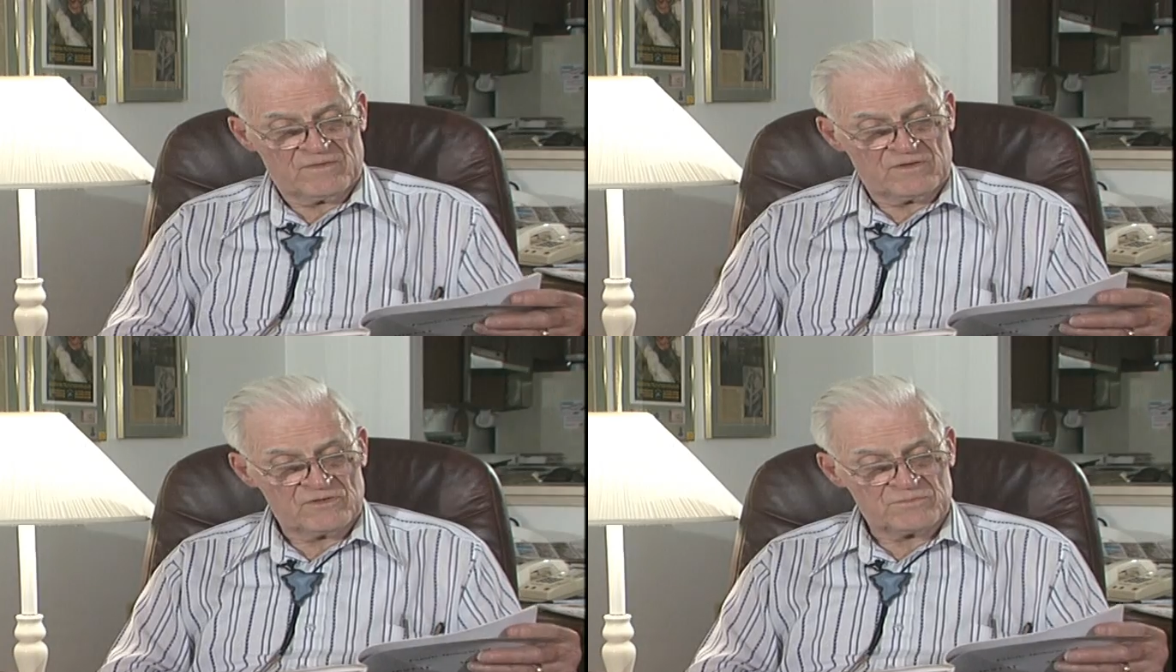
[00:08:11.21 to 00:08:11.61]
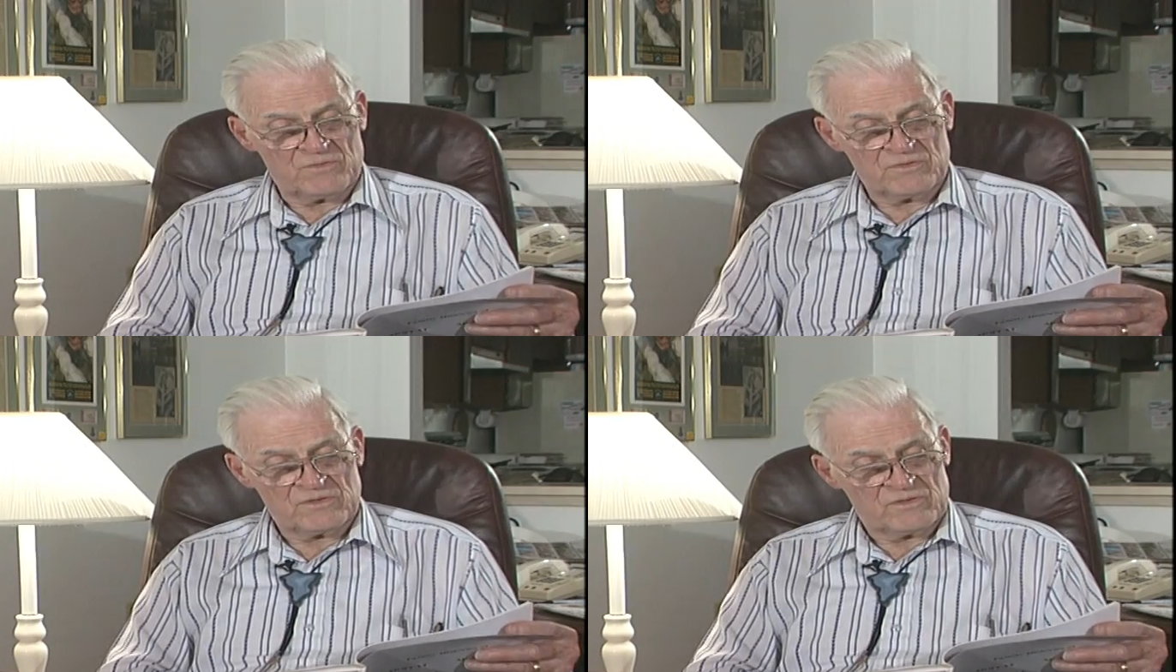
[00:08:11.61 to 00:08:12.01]
He
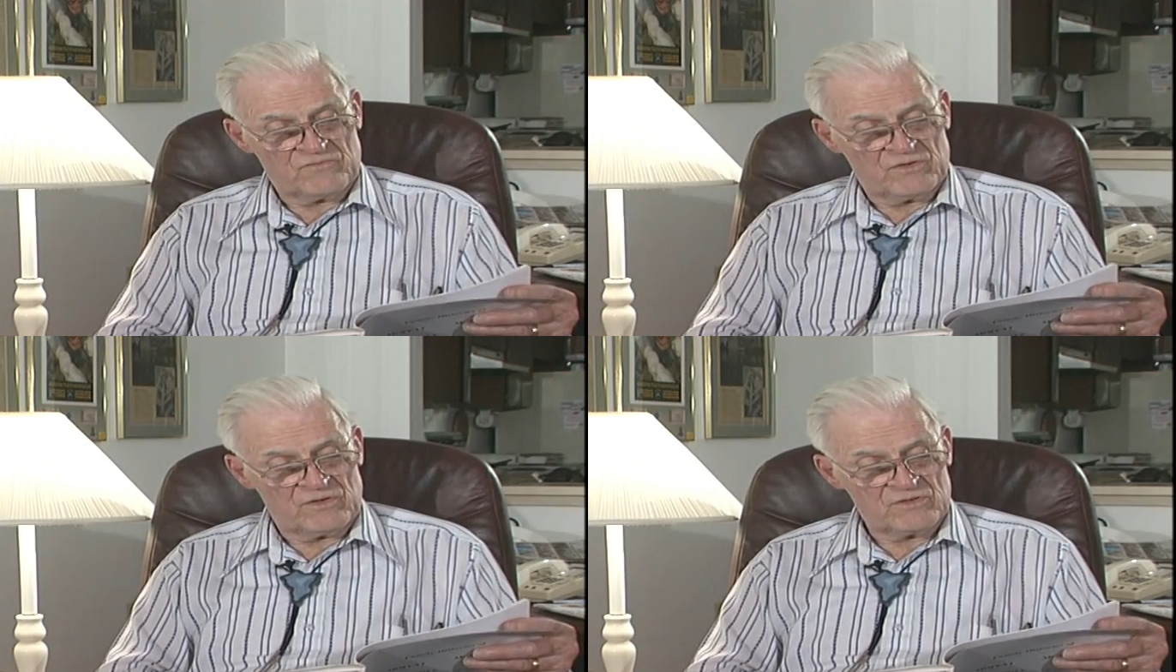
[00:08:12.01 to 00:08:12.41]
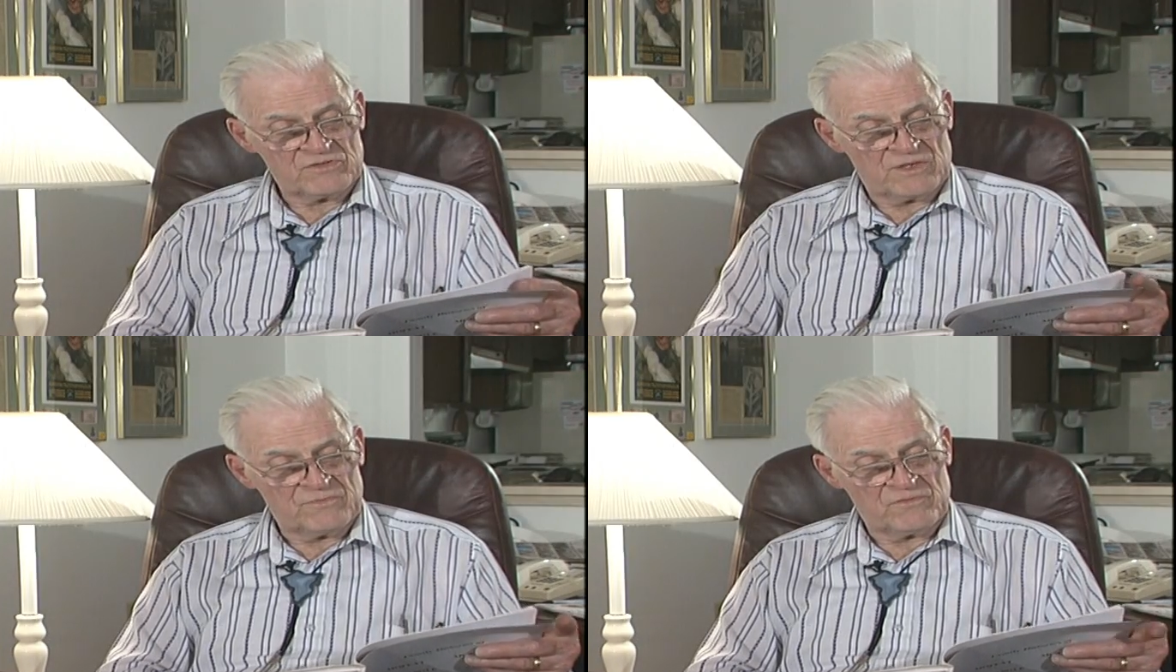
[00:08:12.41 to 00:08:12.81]
spoke at various
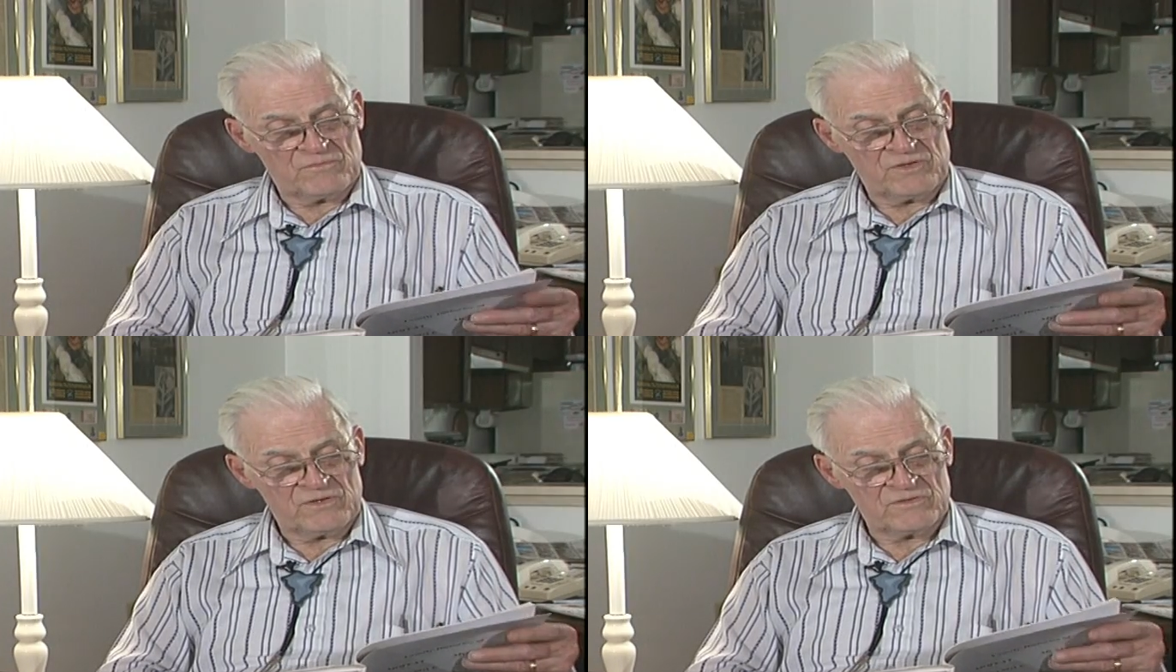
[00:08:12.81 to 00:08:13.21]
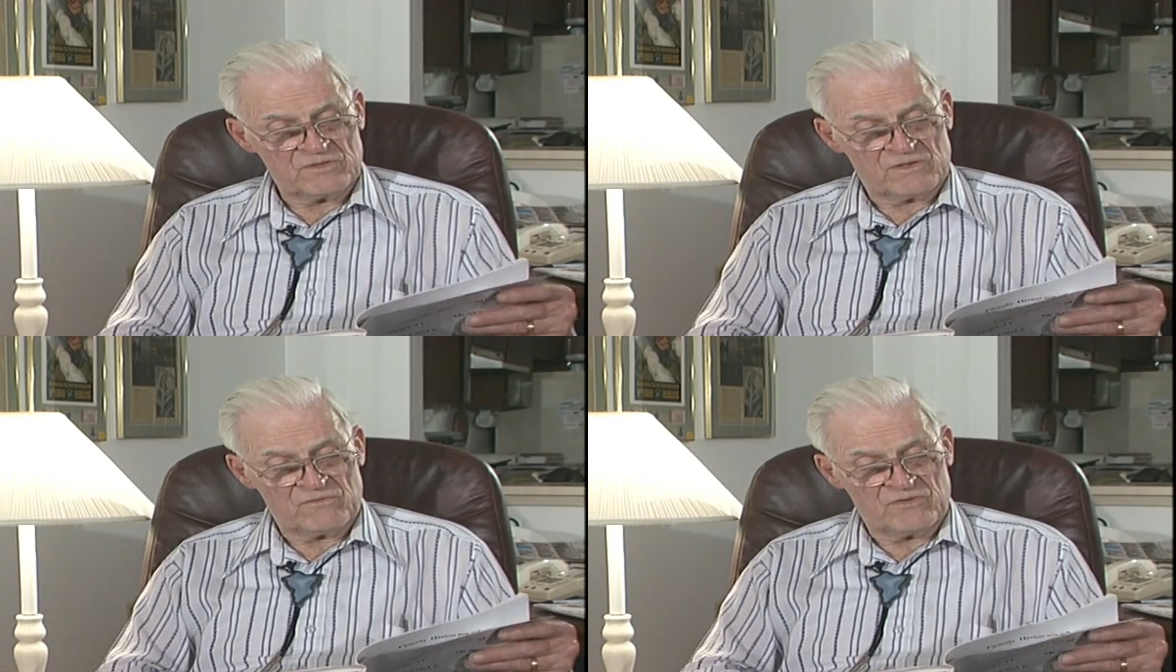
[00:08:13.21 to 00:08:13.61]
types of meetings
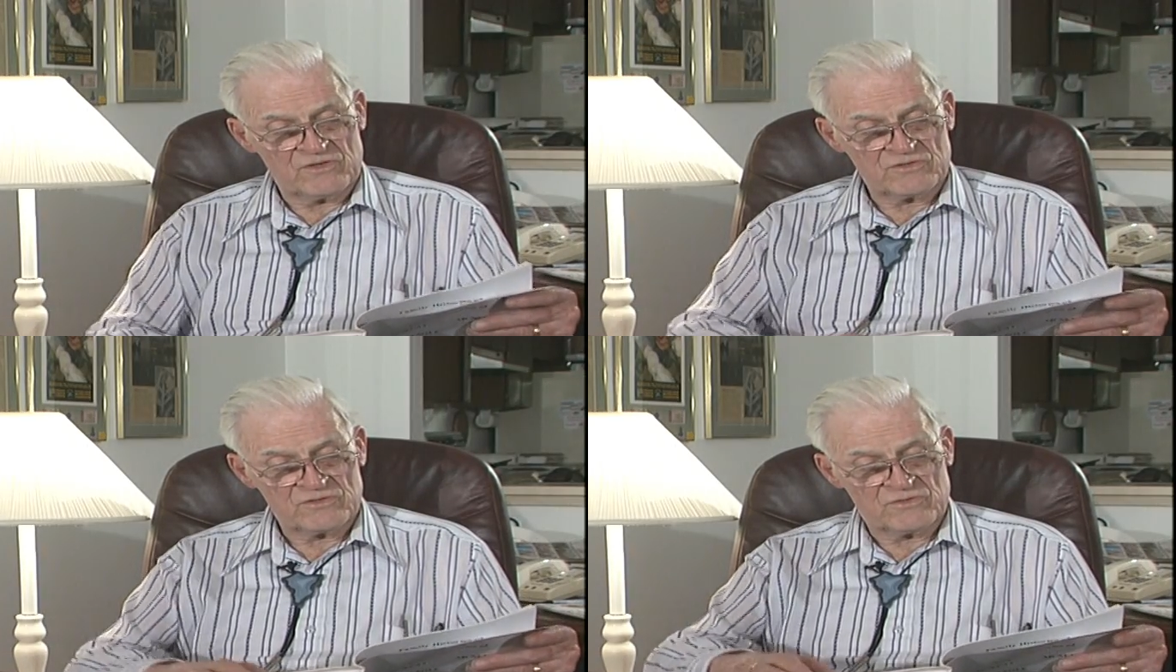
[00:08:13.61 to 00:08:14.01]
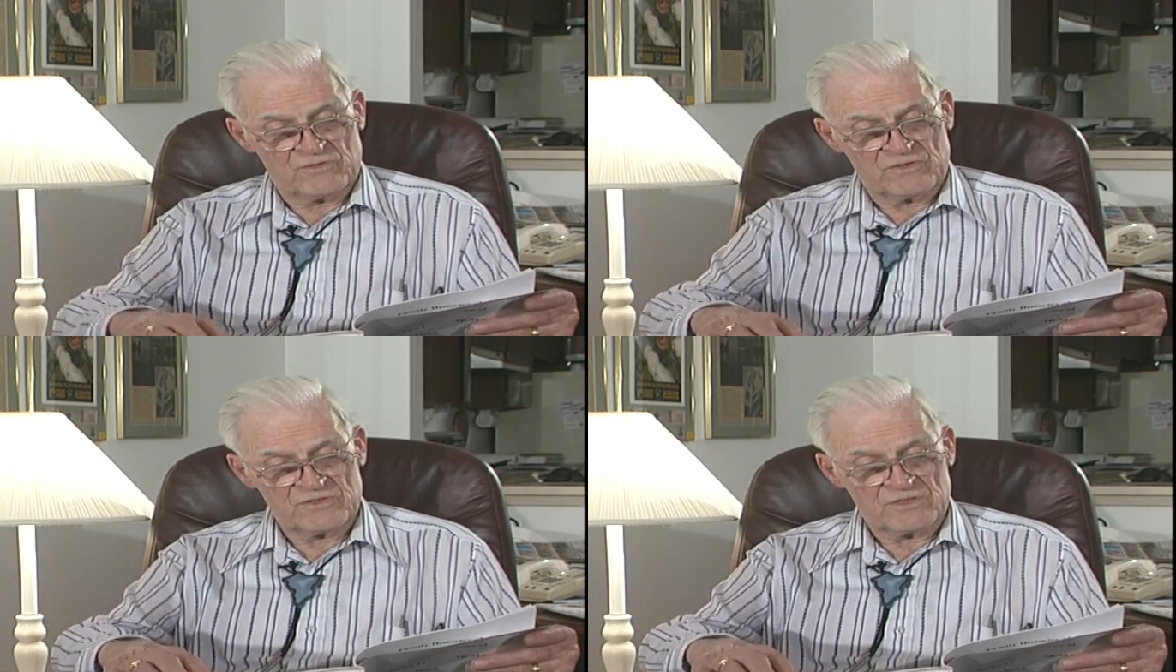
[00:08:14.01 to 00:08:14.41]
and conventions
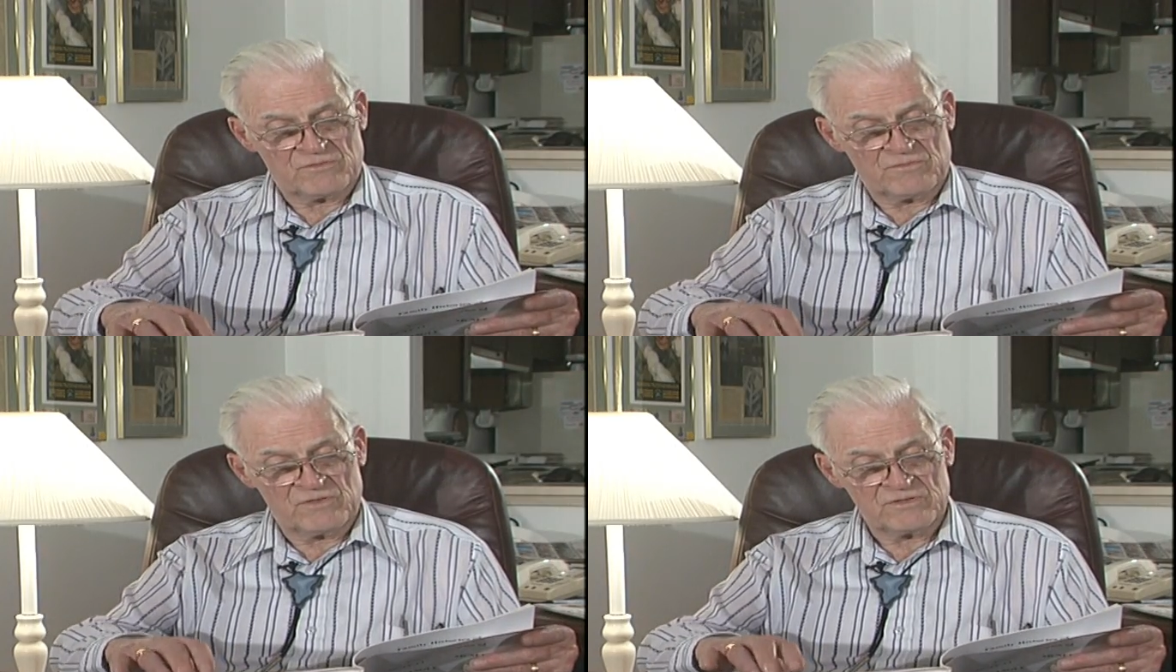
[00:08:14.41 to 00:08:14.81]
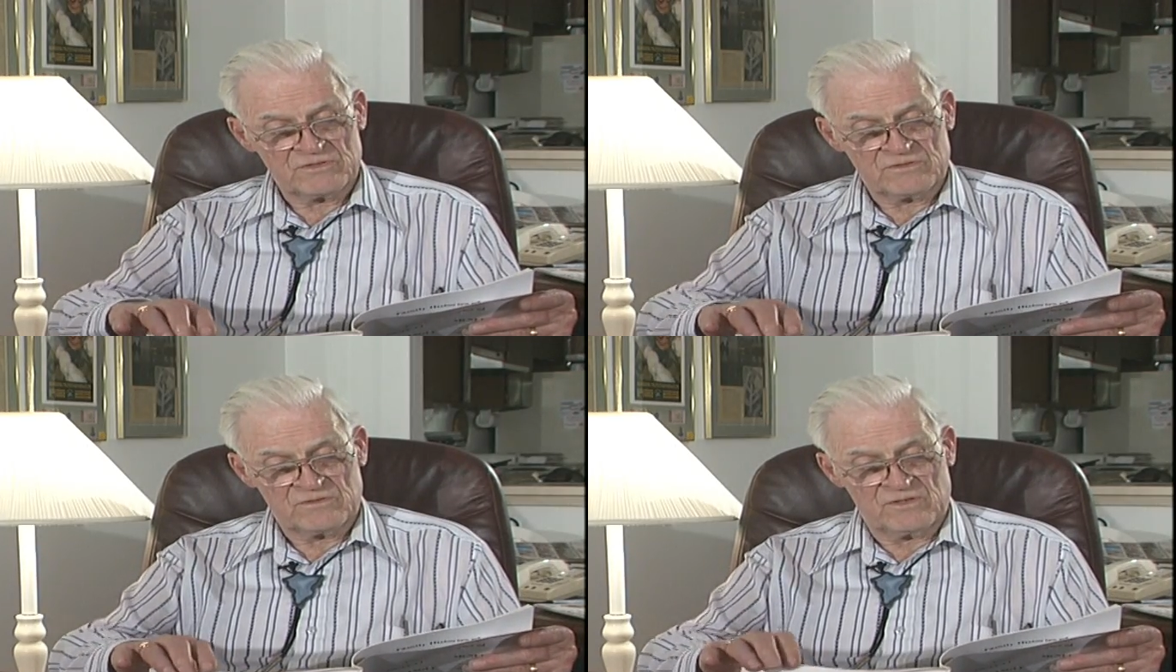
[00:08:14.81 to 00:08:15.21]
during the summer months.